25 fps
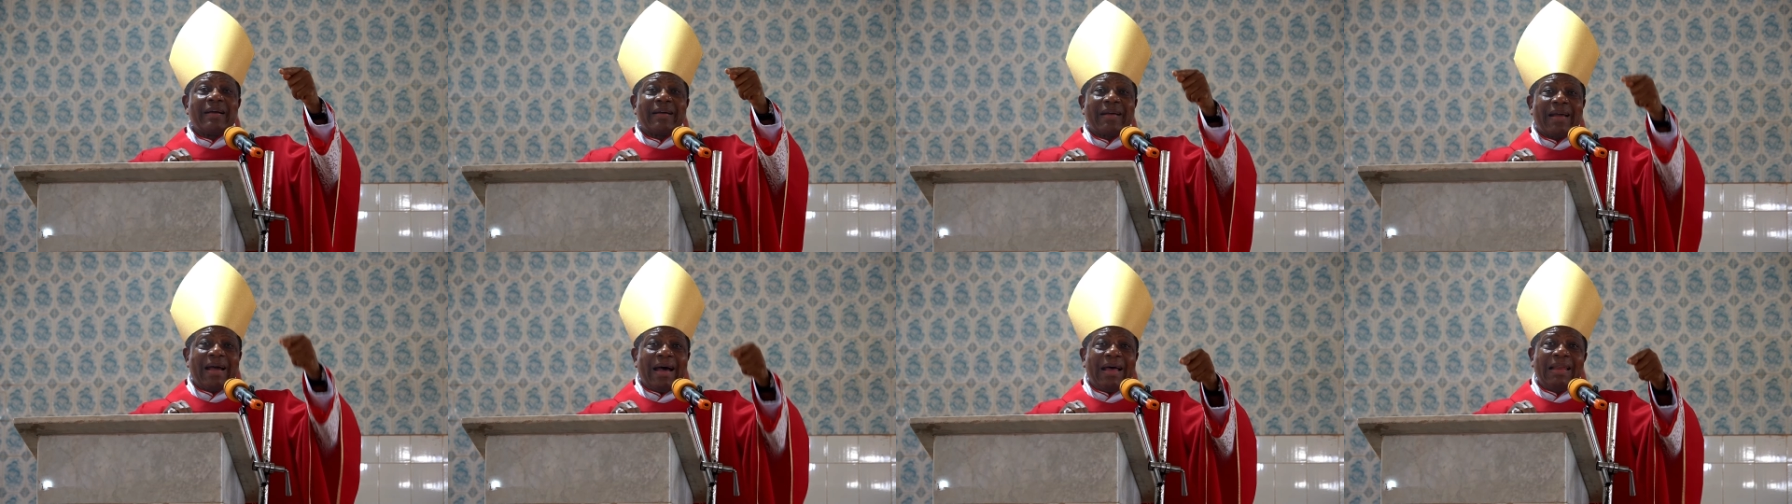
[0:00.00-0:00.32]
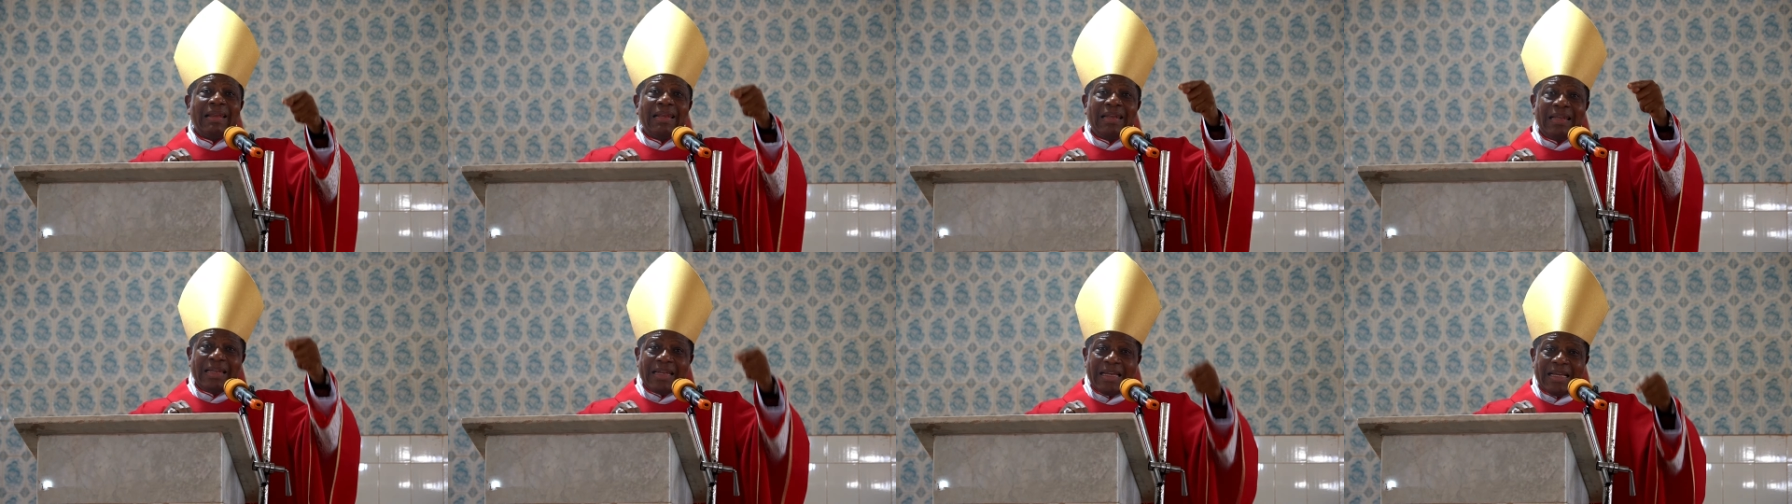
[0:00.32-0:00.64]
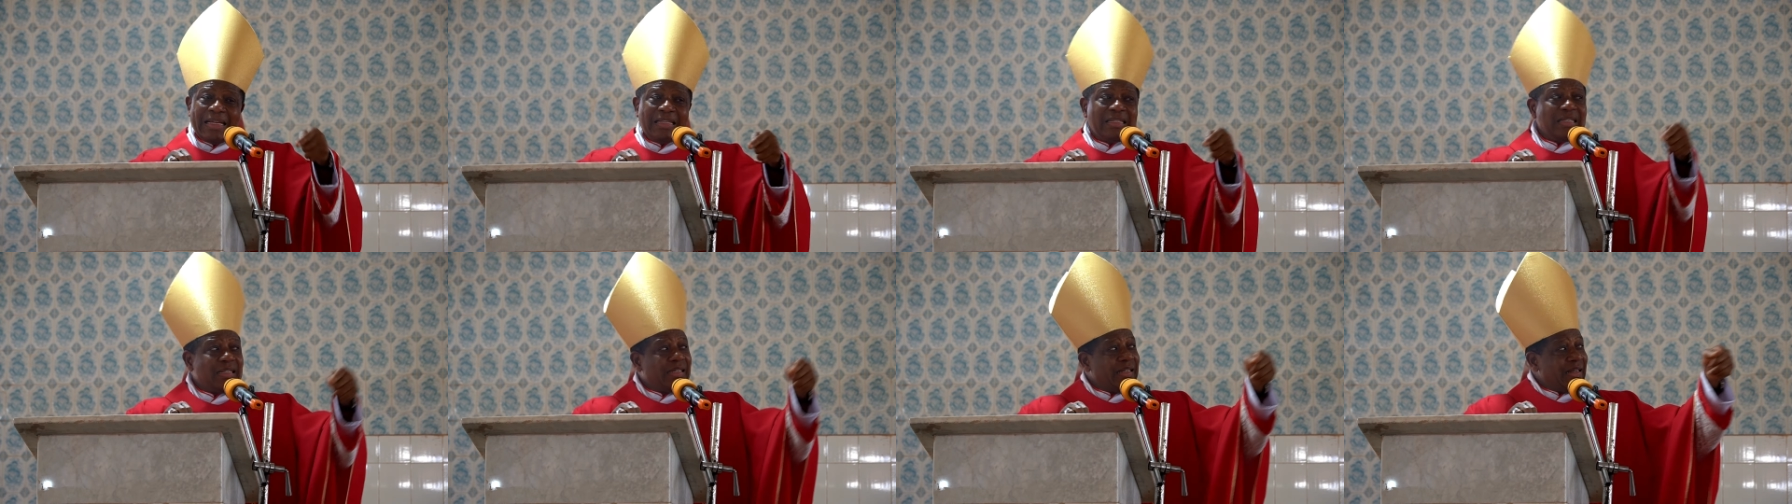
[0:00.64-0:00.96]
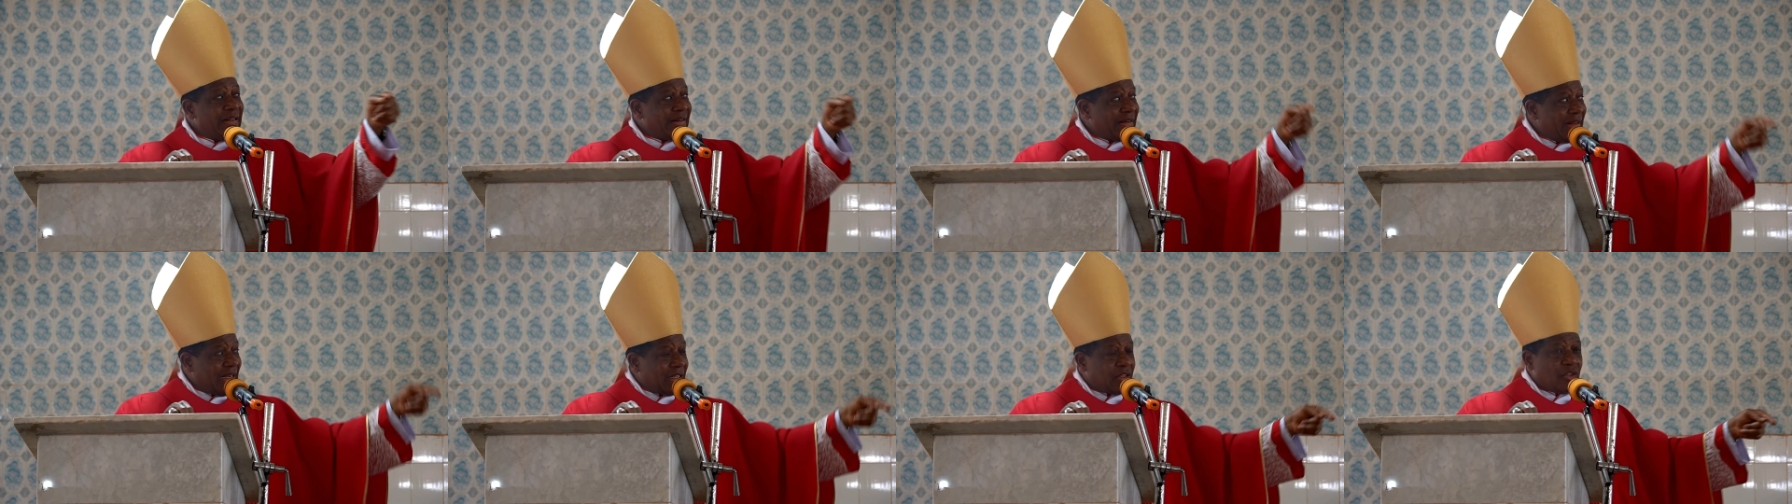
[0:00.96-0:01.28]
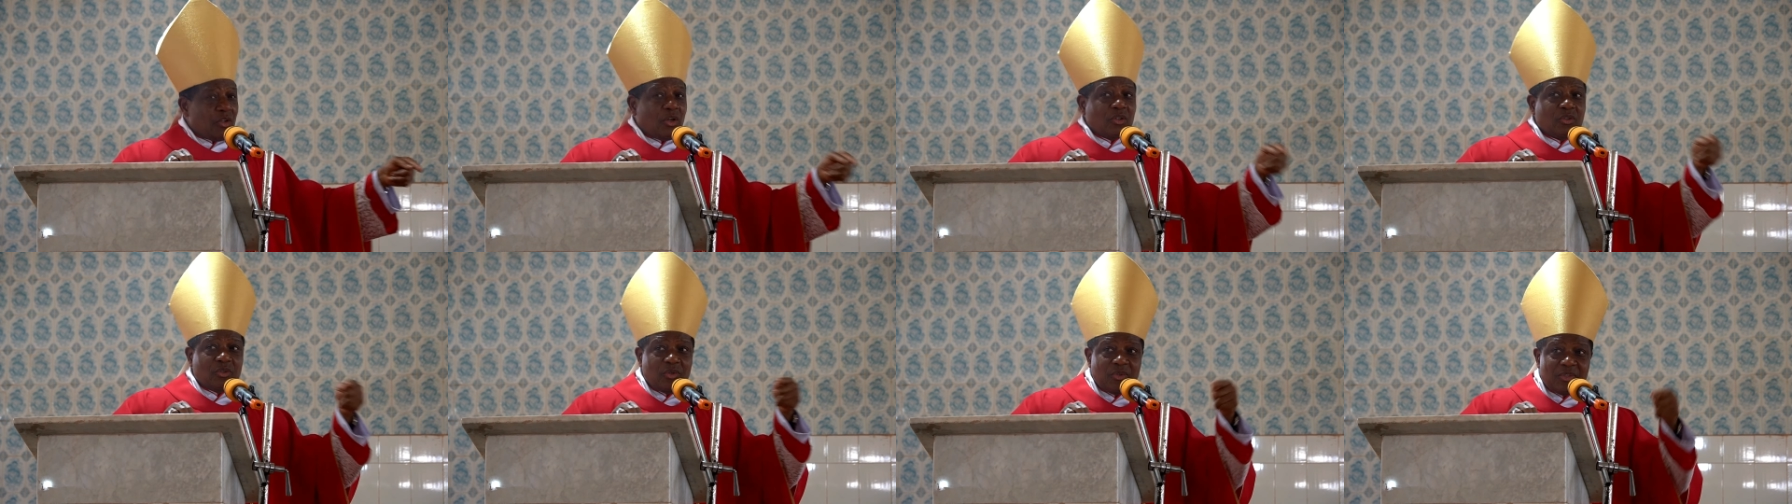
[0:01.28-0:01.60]
can lead the
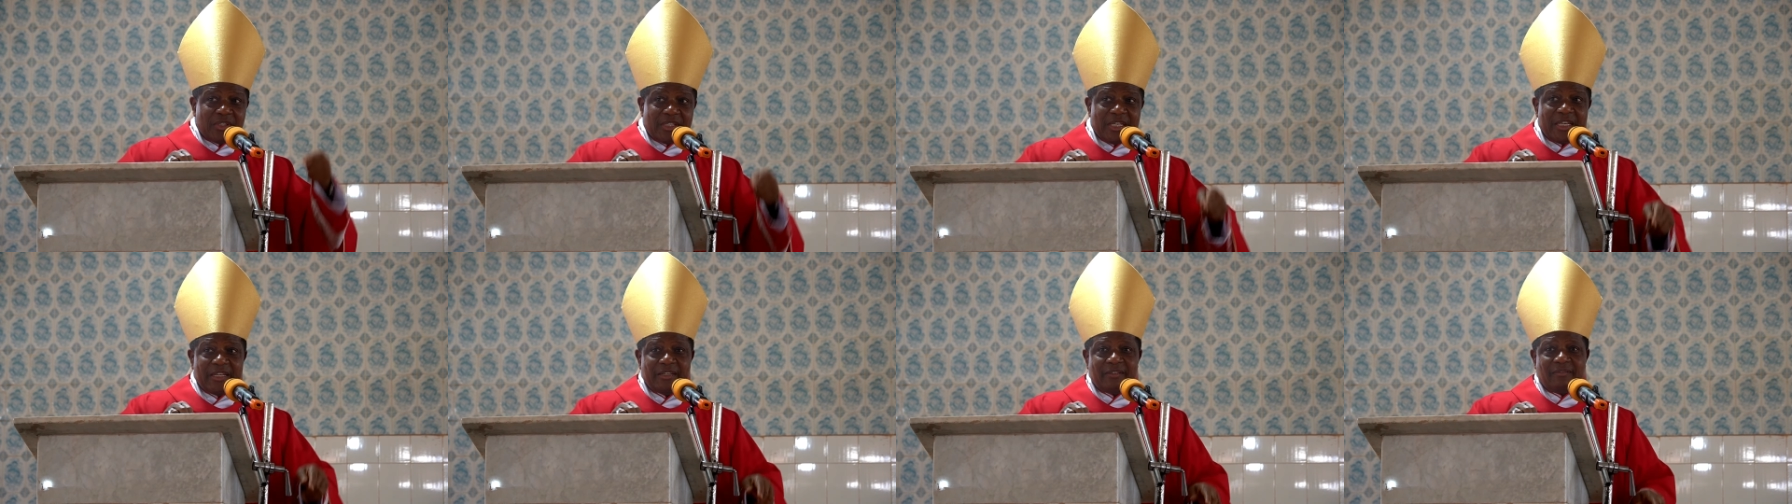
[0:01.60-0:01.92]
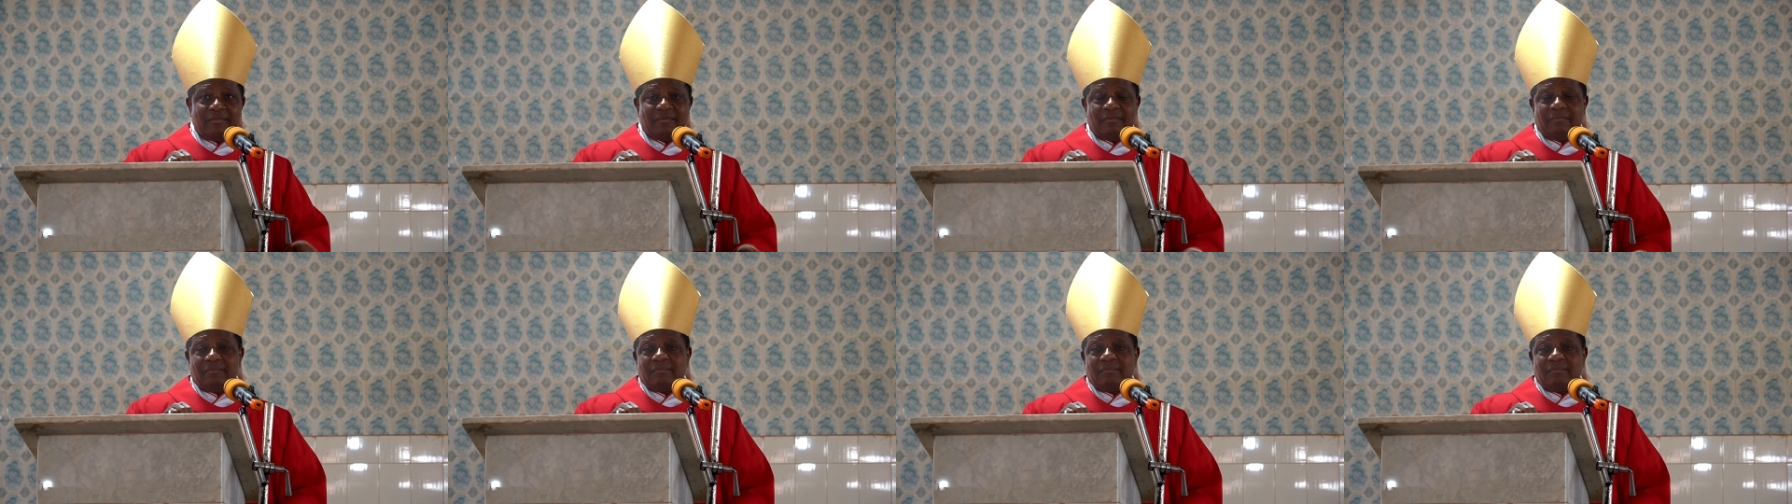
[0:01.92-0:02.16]
rector to sin.